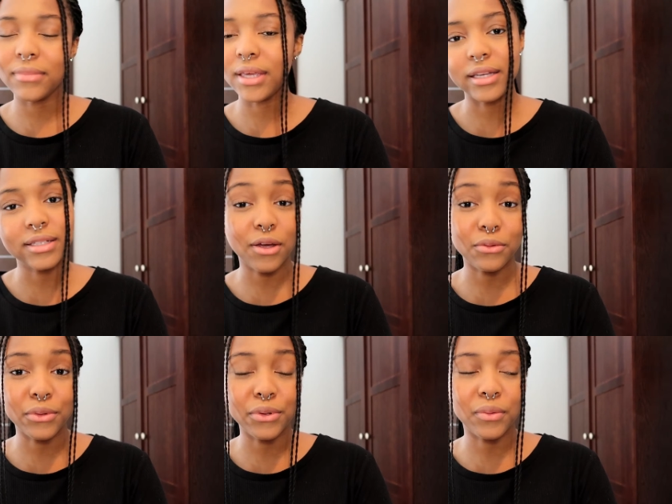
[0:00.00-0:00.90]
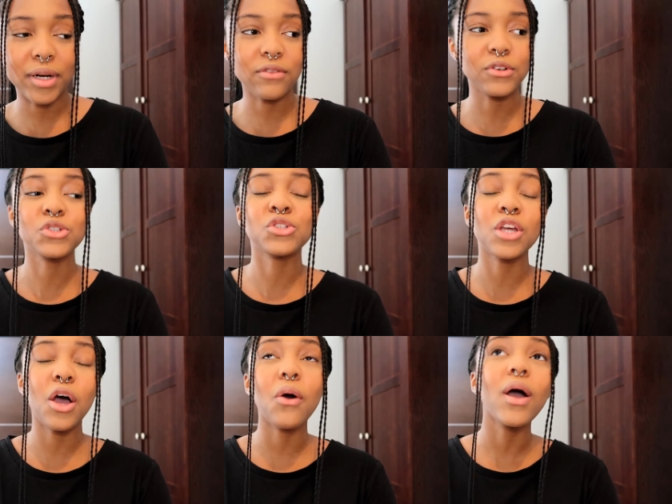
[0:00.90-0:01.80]
make it download or whatever.
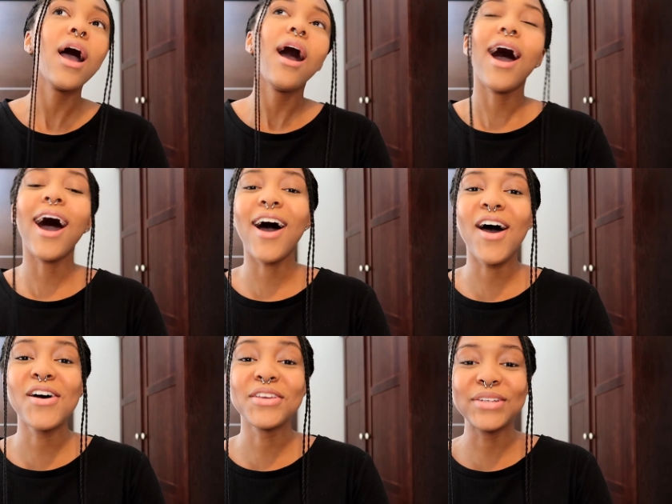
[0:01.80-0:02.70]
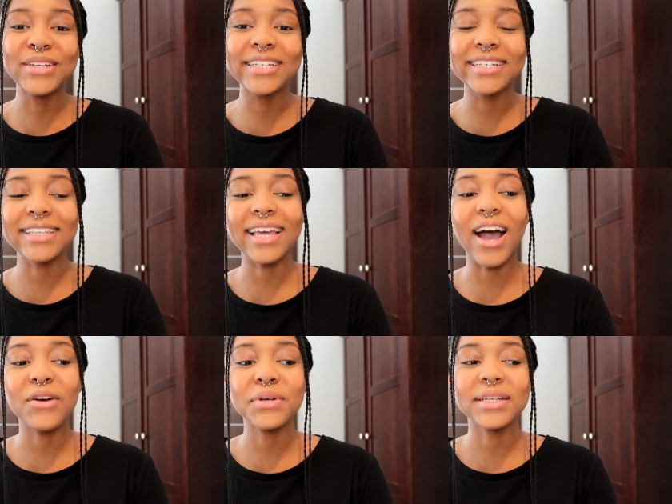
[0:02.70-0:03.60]
So usually
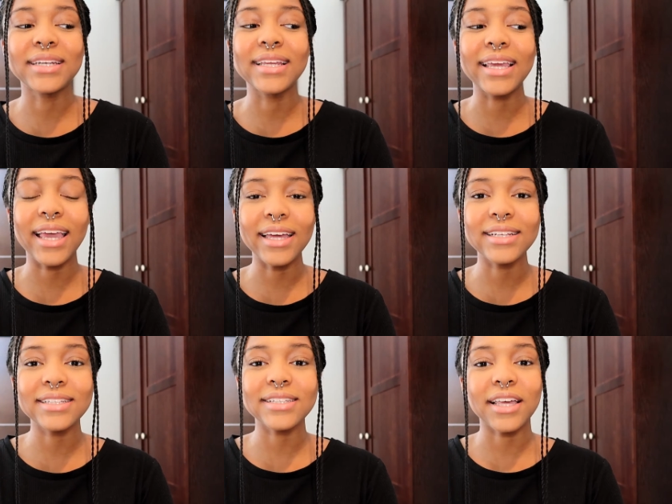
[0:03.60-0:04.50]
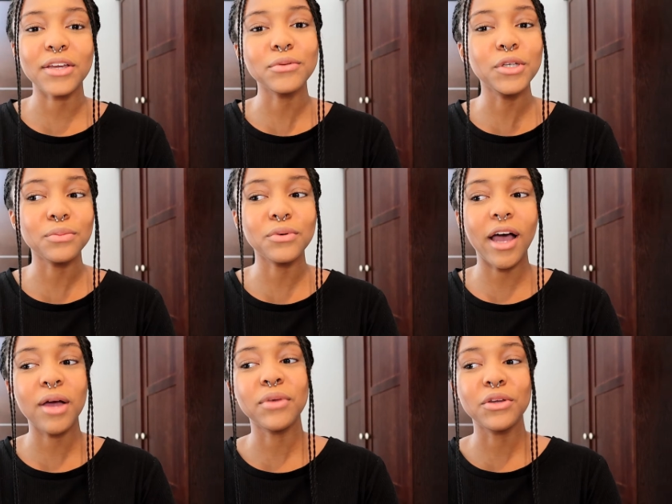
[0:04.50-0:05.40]
I would get like people
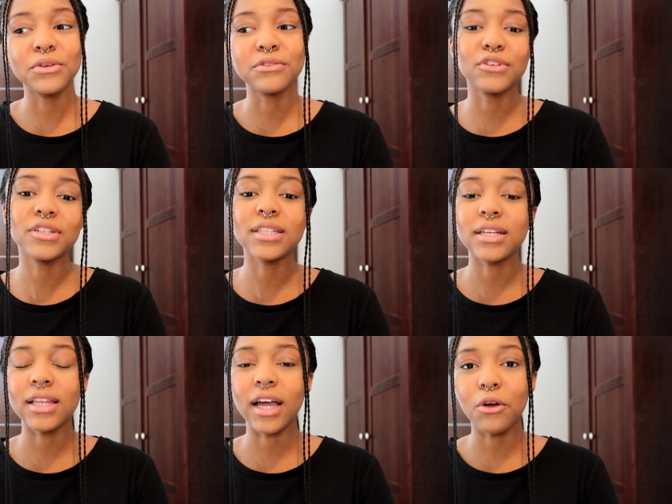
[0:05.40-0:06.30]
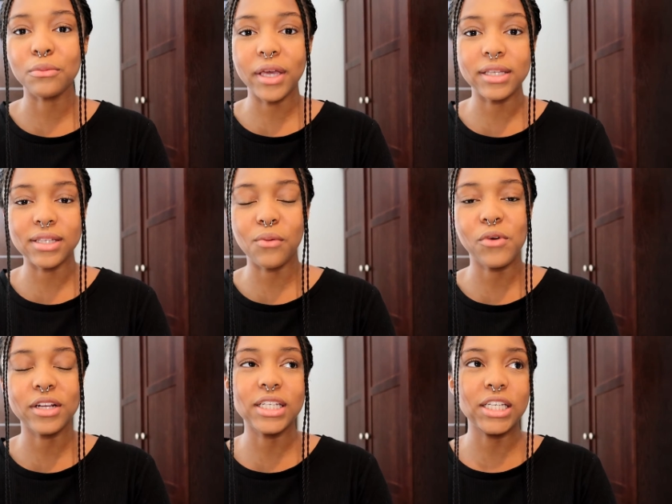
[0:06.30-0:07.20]
at my university, like I would pay
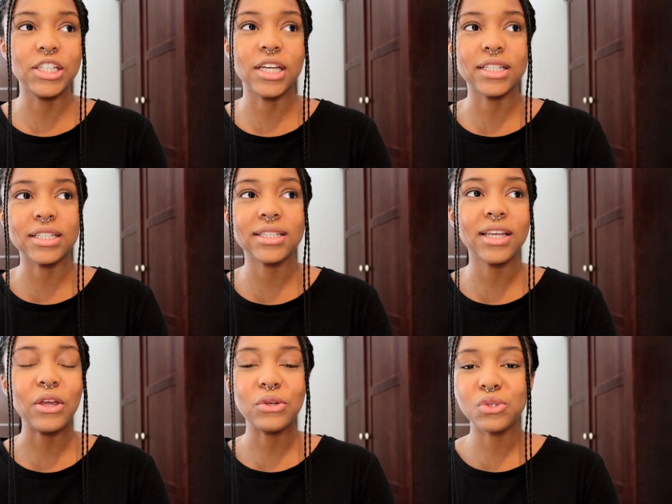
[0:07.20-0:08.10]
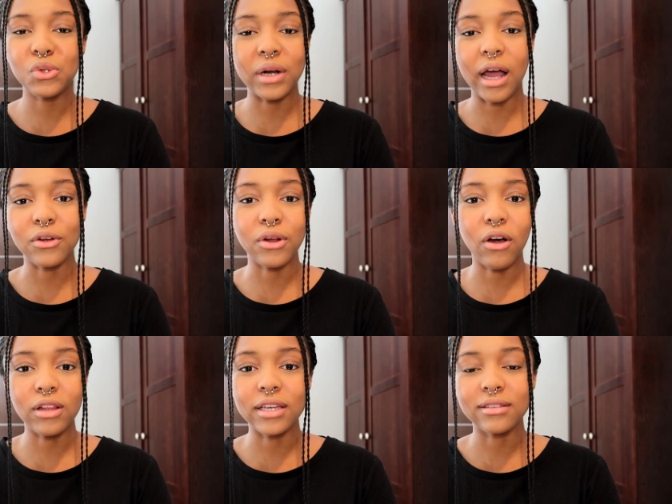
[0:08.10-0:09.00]
someone to just sort out
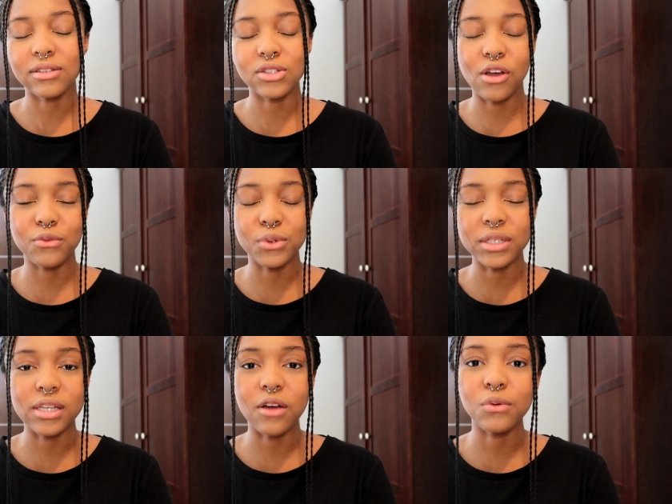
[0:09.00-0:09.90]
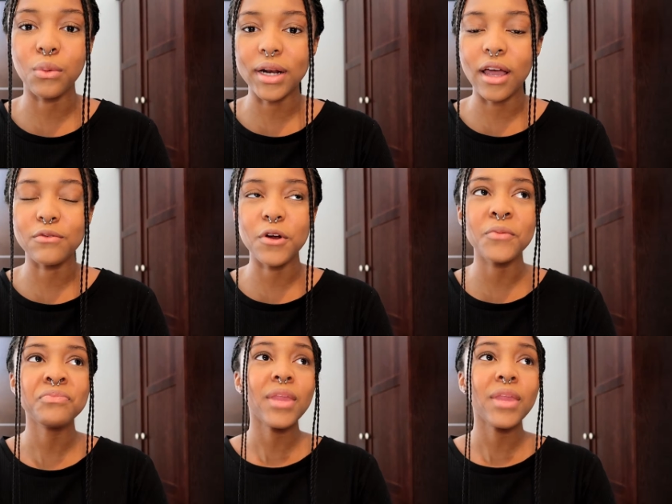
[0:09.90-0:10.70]
all like the software stuff or whatever.